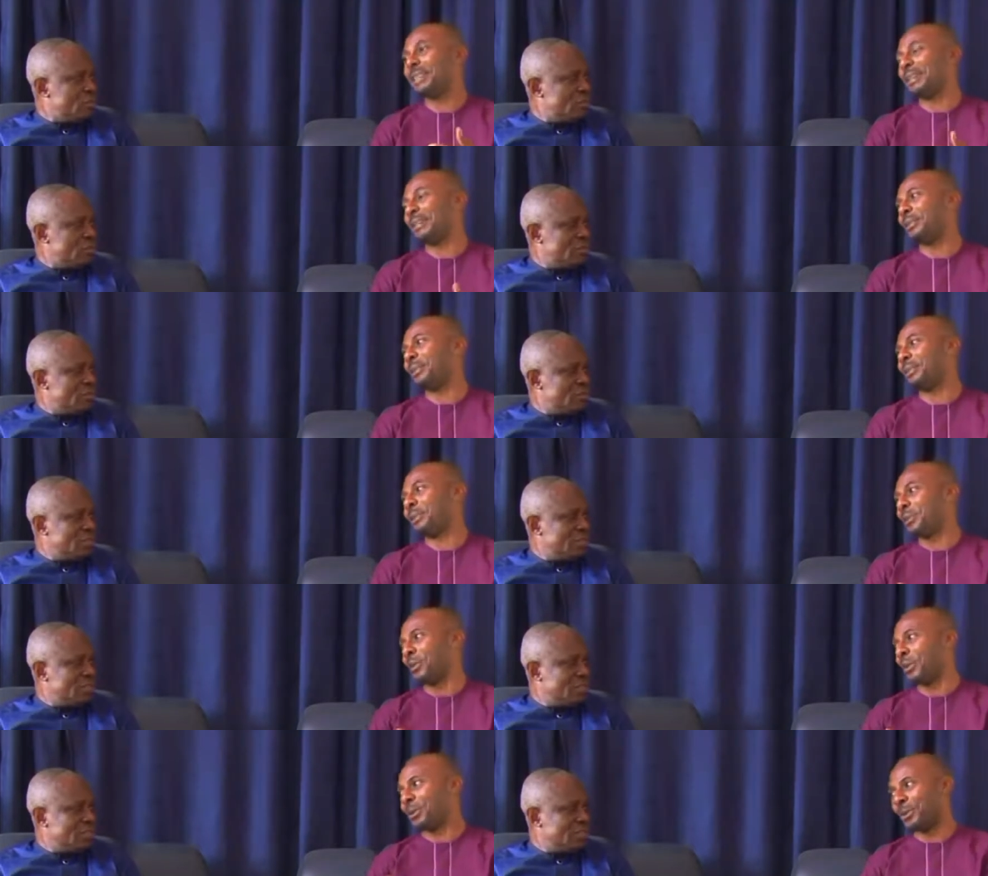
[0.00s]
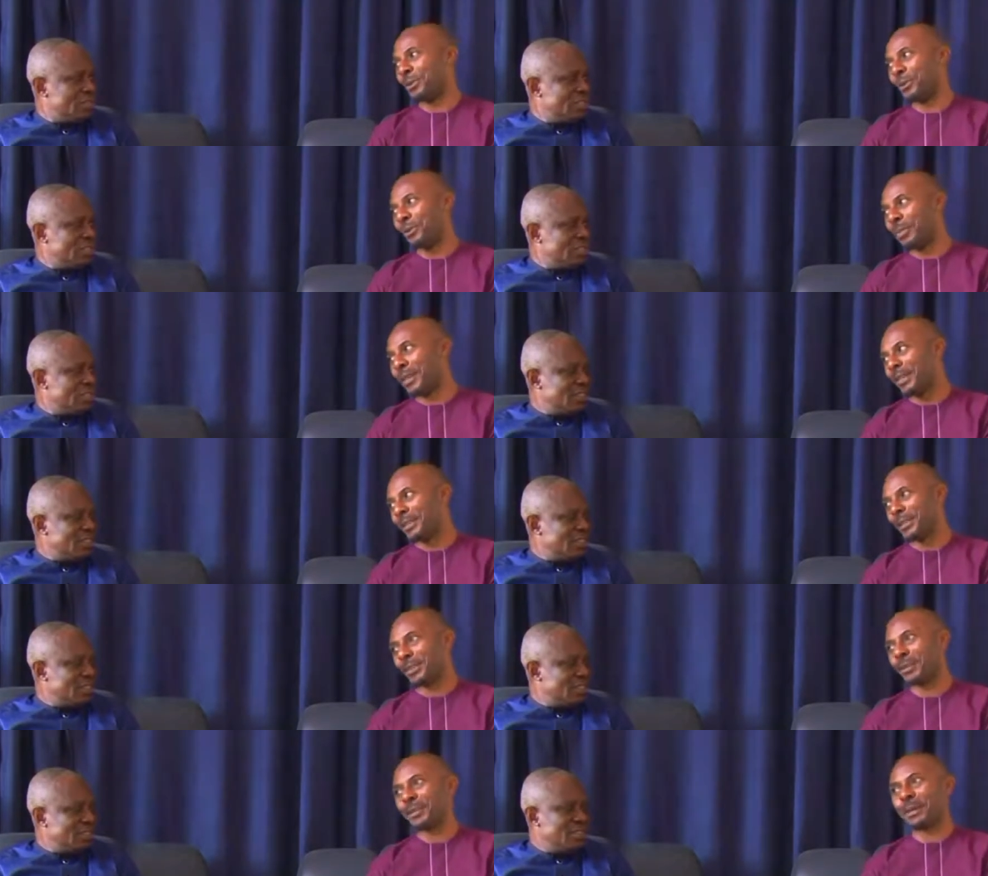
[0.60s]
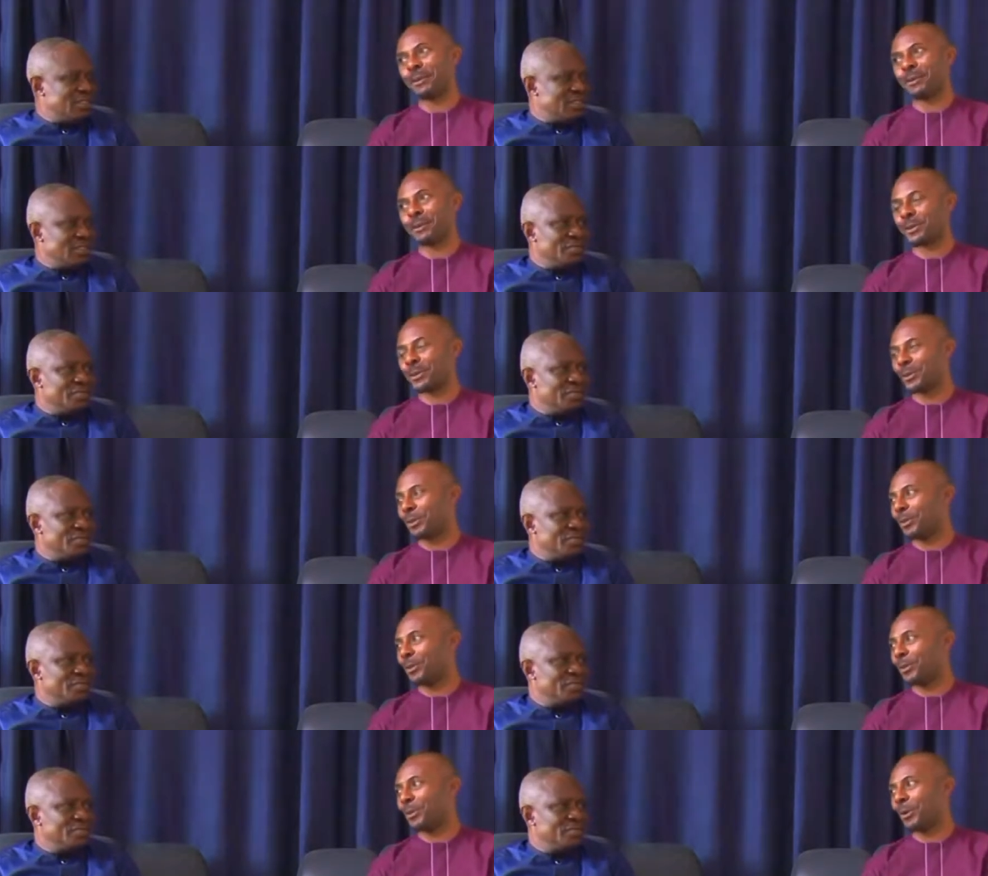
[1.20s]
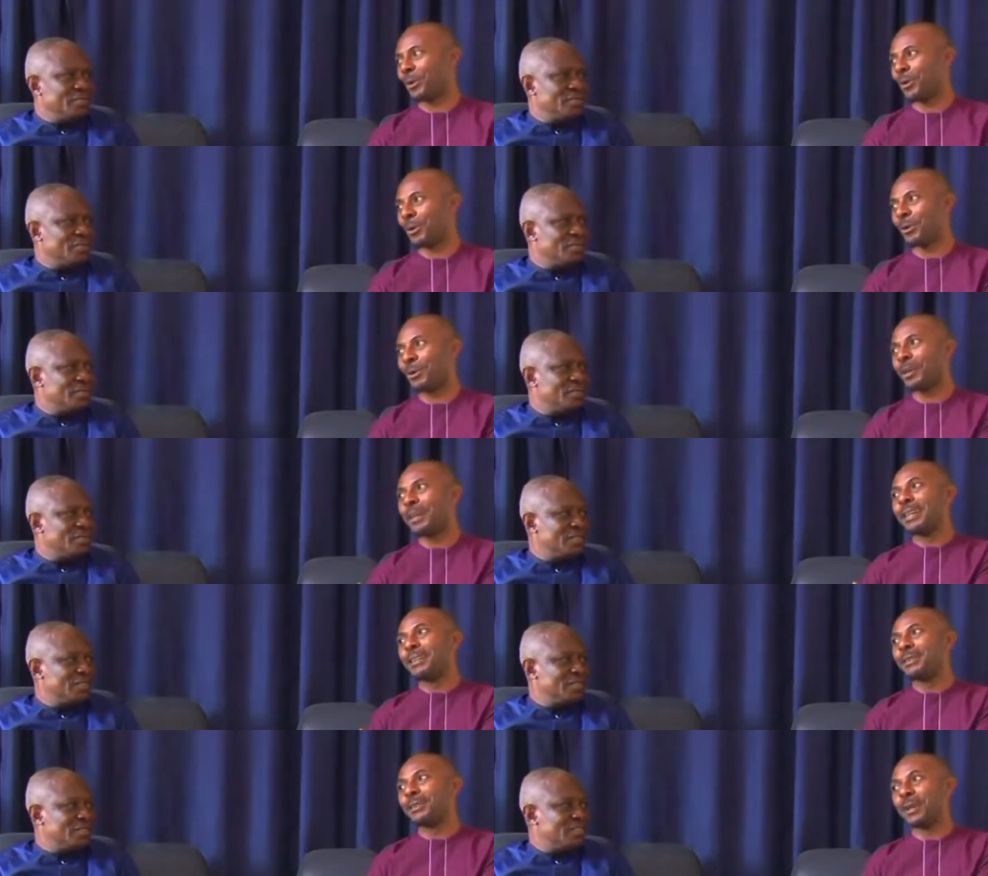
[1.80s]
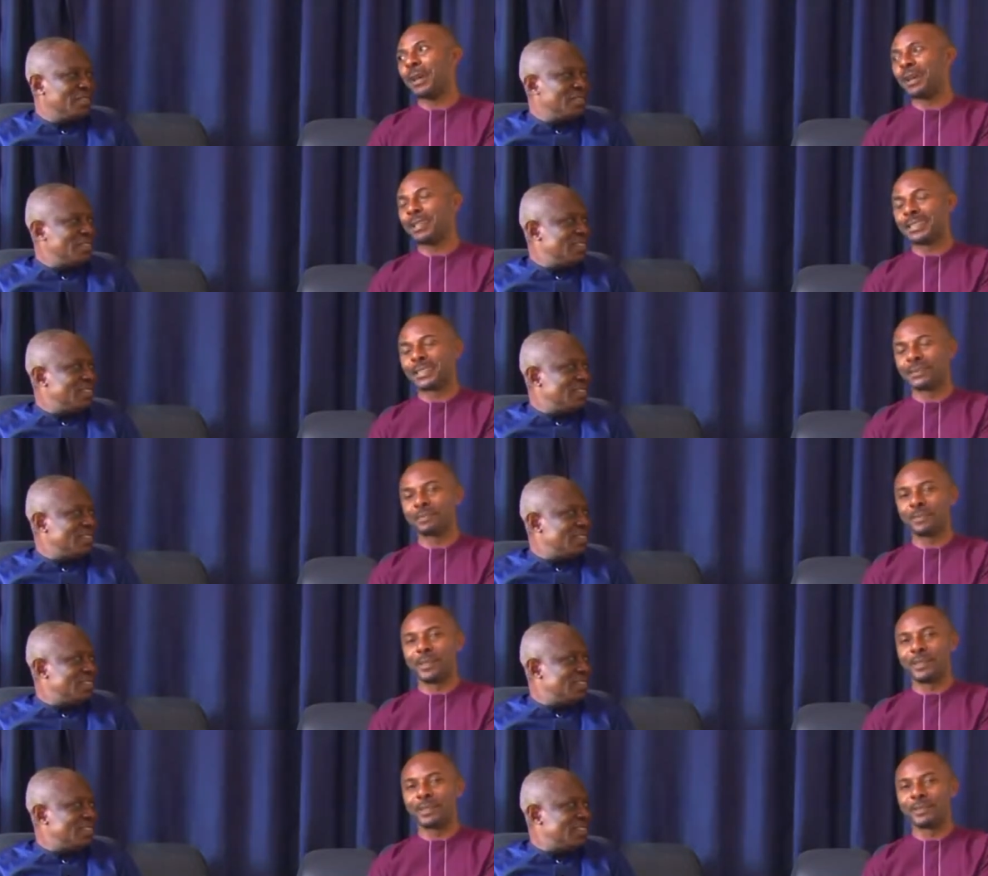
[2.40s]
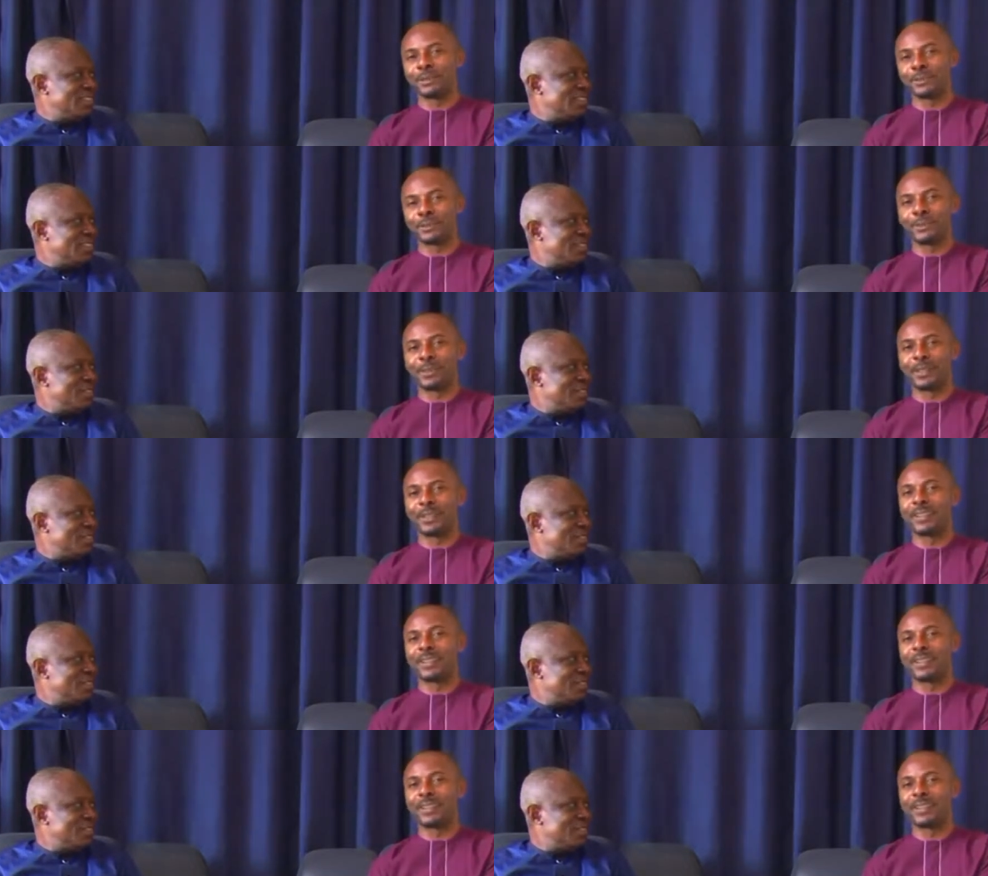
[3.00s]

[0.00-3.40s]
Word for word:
Speaker 1: you, you mentioned that we shouldn't go to a spill to